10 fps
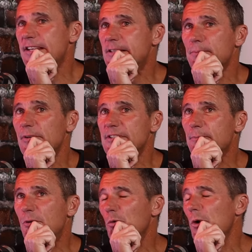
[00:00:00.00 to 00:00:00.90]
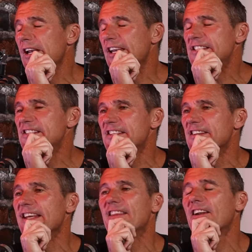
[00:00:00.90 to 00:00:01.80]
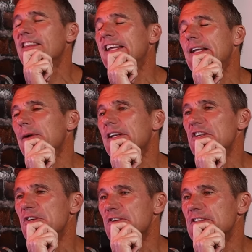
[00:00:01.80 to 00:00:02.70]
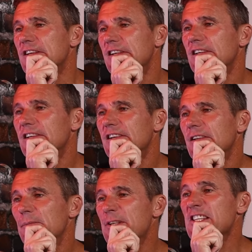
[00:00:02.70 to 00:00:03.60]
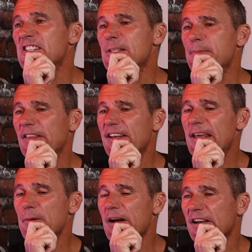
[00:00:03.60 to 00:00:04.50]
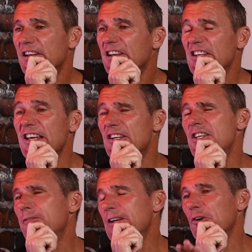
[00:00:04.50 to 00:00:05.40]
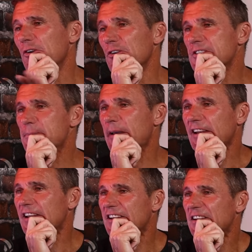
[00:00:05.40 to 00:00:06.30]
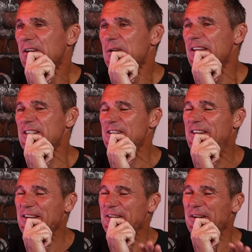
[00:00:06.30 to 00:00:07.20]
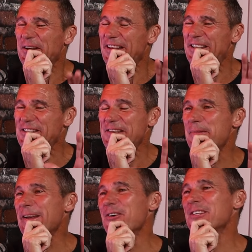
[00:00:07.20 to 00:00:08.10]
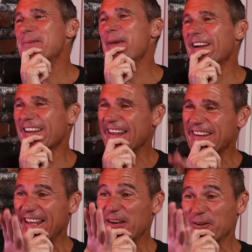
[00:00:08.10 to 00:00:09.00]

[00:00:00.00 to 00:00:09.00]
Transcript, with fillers: some some great lessons in there that I think anyone can use. Persistence being the key one. Yeah, and definitely not an Aussie battler. There's, there, there's never been an Aussie battler that, that looks